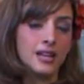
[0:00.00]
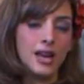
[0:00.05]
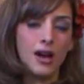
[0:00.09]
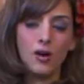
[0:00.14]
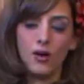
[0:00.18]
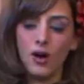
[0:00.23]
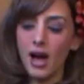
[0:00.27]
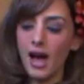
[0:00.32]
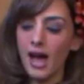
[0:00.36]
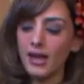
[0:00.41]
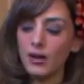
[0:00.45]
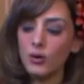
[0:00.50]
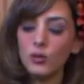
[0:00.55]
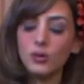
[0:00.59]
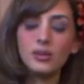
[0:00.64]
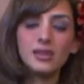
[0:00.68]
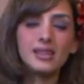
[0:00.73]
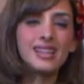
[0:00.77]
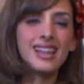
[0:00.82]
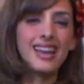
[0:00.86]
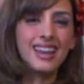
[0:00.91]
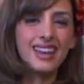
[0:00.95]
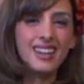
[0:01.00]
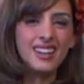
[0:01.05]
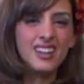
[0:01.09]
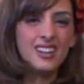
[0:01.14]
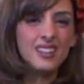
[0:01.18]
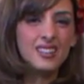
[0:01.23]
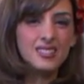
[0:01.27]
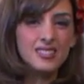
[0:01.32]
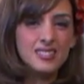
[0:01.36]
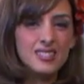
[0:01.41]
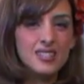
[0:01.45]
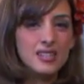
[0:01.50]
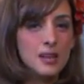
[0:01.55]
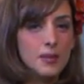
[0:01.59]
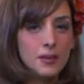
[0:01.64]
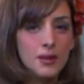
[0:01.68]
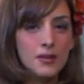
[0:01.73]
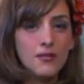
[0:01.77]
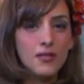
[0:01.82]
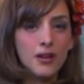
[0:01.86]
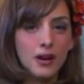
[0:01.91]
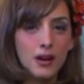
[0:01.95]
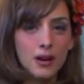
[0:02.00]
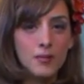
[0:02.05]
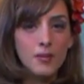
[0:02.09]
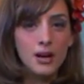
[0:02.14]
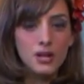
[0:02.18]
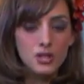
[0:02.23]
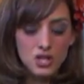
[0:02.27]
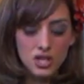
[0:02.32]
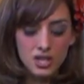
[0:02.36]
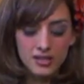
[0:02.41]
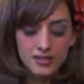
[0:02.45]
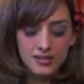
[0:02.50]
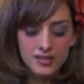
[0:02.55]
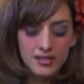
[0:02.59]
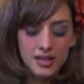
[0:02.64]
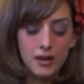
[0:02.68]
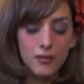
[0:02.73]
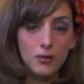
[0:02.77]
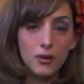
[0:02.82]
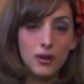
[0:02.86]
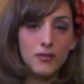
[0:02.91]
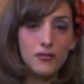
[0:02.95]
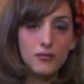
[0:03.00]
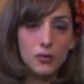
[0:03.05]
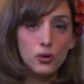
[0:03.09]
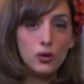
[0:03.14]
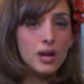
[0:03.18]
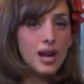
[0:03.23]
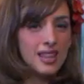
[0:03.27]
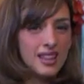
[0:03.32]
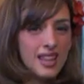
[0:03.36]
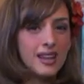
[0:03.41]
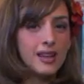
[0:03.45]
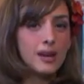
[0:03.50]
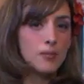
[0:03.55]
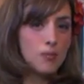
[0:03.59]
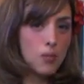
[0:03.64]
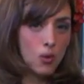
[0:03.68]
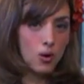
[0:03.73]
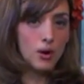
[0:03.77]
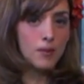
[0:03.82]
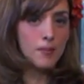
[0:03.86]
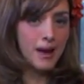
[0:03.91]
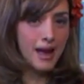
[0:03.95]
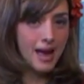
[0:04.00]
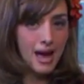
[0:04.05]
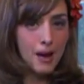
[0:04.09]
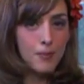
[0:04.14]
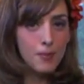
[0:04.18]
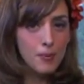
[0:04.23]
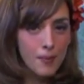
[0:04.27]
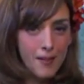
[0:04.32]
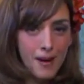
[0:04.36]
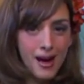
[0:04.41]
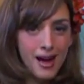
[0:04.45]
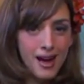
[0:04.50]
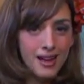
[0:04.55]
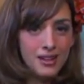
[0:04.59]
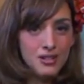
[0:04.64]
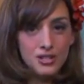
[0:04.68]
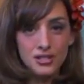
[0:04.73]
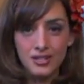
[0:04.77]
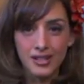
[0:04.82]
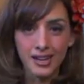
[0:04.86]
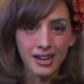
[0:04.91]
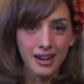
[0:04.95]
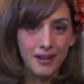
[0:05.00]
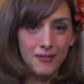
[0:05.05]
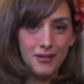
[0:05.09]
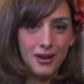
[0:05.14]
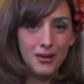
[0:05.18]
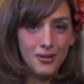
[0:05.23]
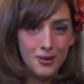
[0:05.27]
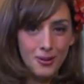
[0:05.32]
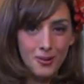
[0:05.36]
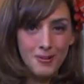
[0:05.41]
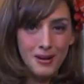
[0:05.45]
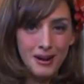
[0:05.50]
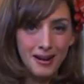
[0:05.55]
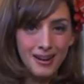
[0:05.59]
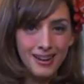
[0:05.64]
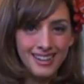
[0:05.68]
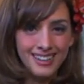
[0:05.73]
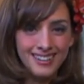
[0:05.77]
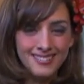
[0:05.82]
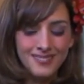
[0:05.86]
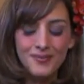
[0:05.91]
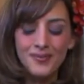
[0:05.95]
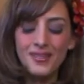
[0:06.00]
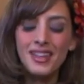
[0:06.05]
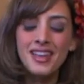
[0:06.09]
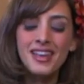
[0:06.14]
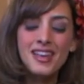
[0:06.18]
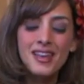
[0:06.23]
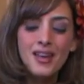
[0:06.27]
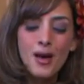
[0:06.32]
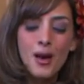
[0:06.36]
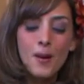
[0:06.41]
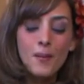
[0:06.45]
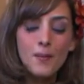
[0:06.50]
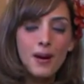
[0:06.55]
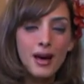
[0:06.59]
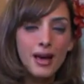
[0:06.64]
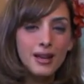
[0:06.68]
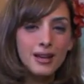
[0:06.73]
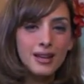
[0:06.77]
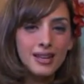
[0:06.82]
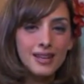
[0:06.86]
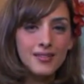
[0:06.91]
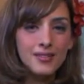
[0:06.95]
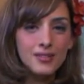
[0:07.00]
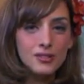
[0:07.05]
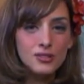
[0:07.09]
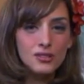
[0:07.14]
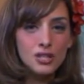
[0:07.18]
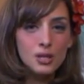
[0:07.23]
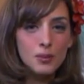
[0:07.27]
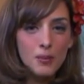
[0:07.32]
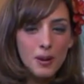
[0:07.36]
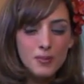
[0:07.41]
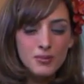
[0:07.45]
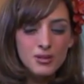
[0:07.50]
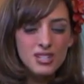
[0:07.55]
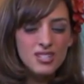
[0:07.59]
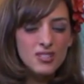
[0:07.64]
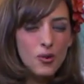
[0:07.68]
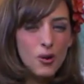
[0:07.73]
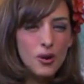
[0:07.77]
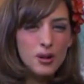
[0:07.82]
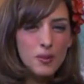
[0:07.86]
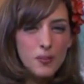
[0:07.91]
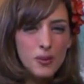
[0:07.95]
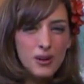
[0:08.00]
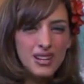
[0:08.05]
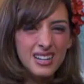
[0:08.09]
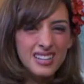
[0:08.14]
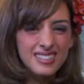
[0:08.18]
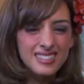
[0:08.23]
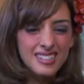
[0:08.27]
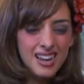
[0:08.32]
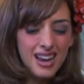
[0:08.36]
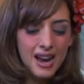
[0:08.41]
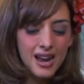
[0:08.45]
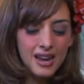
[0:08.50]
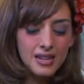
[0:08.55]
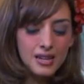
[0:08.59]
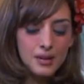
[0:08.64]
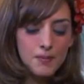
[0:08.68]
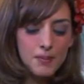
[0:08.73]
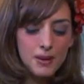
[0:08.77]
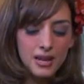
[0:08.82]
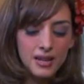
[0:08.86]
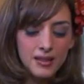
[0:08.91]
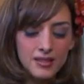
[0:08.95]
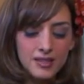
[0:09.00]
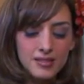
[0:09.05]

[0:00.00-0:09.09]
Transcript: Now, I don't like cinnamon very much in savory food. I like it more in my apple pie, just like every other American. But in the soup, I'm just going to put a tiny bit.